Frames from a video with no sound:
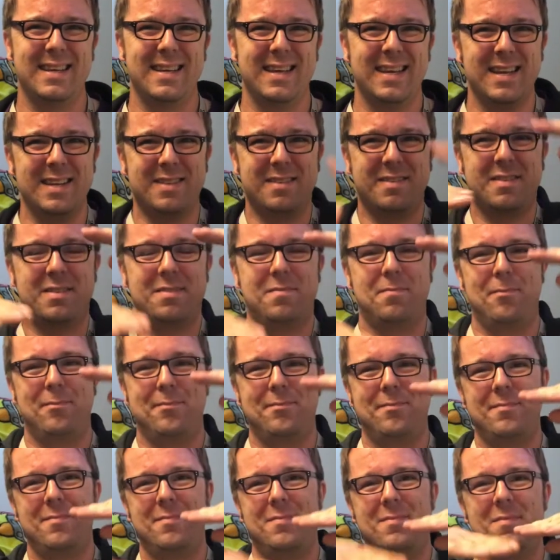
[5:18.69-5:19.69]

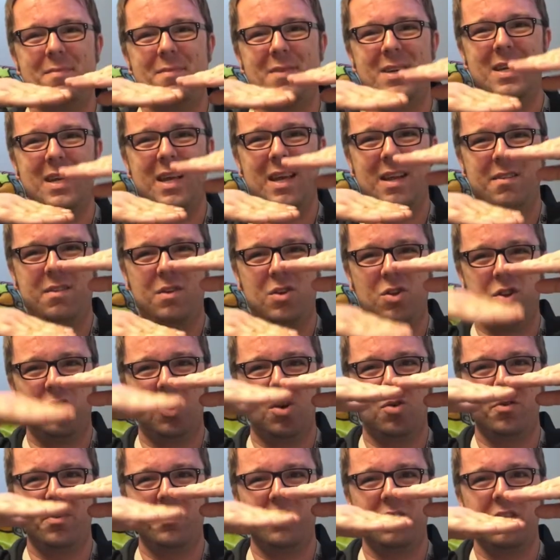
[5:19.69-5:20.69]
it's
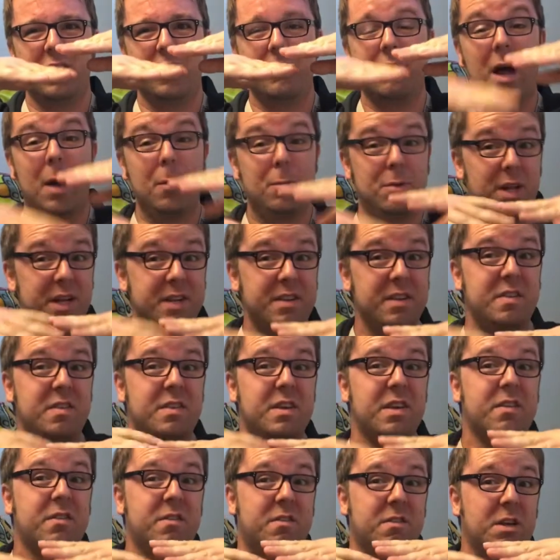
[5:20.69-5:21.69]
close to the level. I would like to
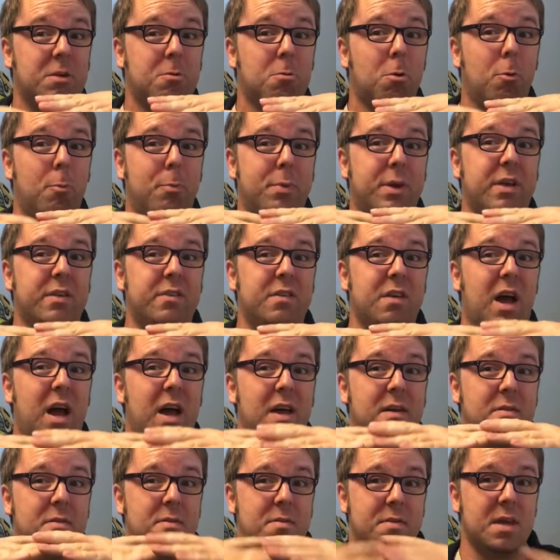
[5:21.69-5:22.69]
see a sequel because
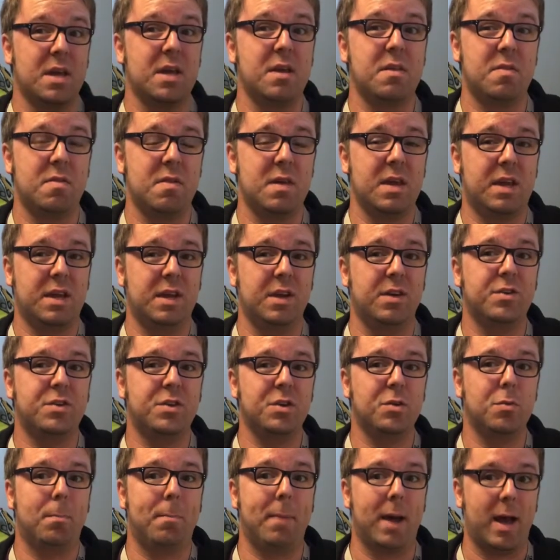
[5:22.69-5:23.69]
I think they can
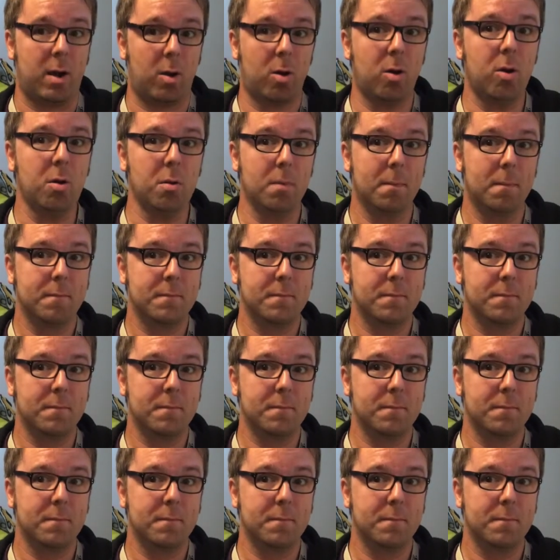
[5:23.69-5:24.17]
do better.